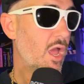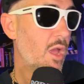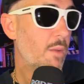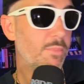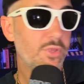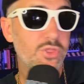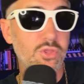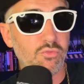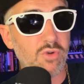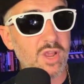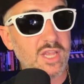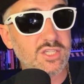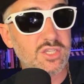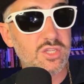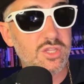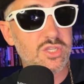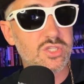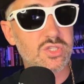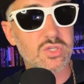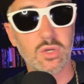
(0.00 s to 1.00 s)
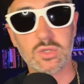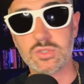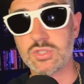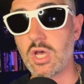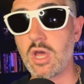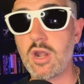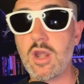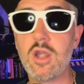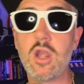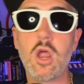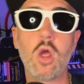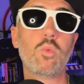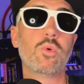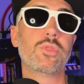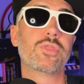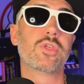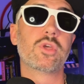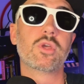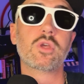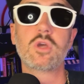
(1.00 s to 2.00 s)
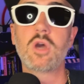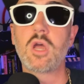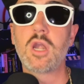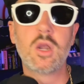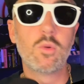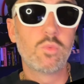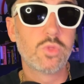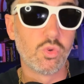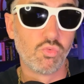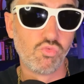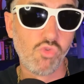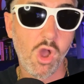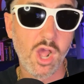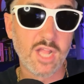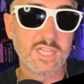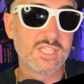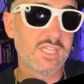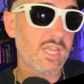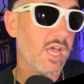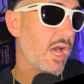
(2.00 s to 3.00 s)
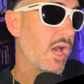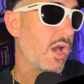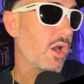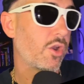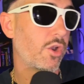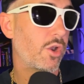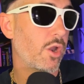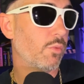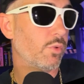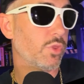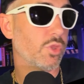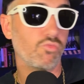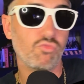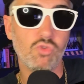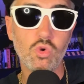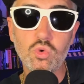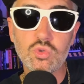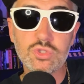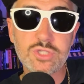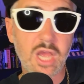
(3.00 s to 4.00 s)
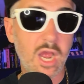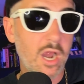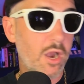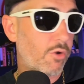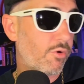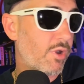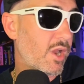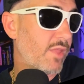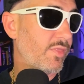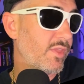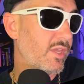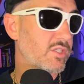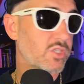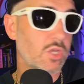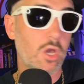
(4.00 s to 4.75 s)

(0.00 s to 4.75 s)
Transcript: But the rest of the songs, I don't know what the rights are. I don't know what the rules are around this.